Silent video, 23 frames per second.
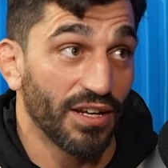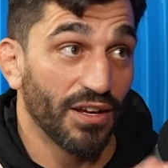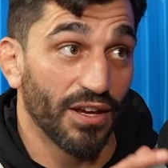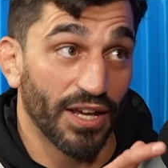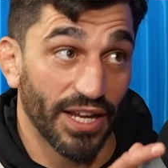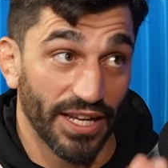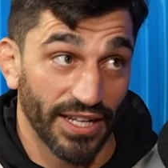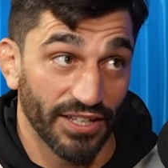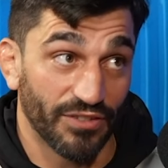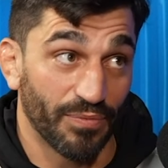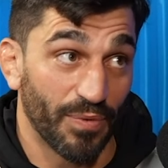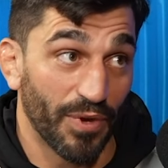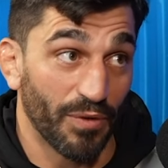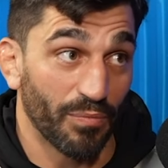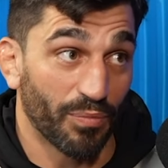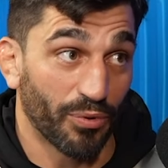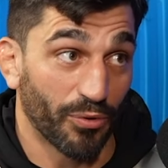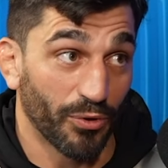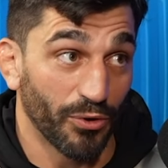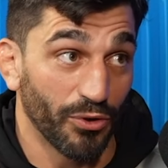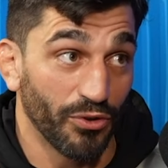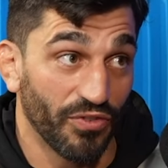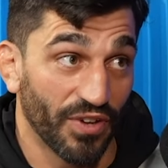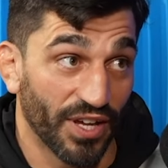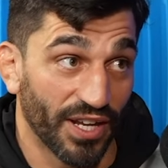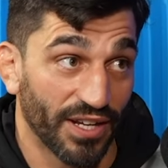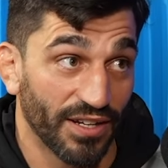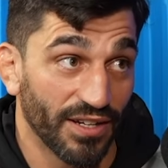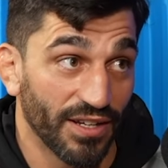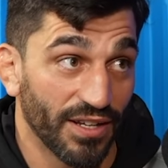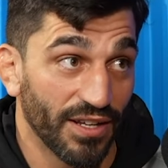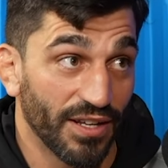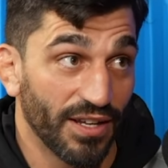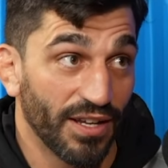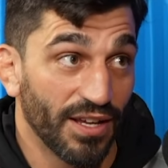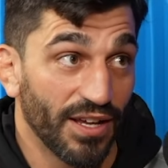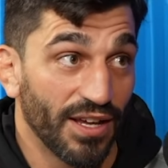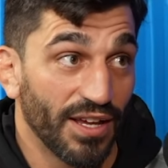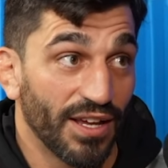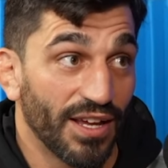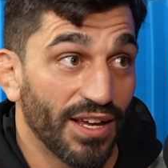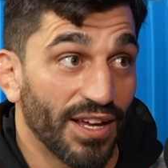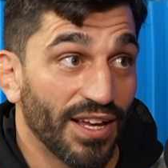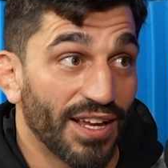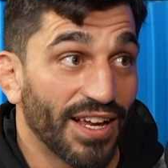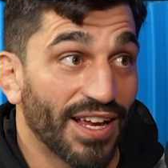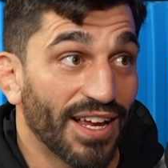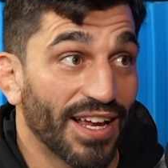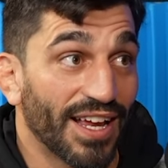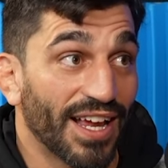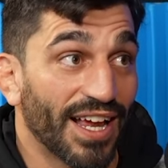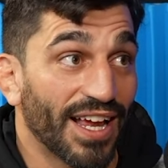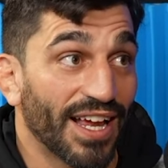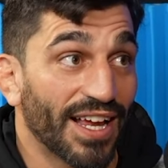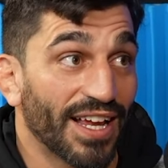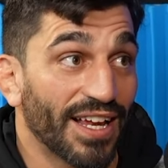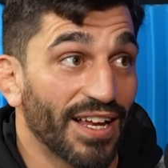And it's been proven. That's I.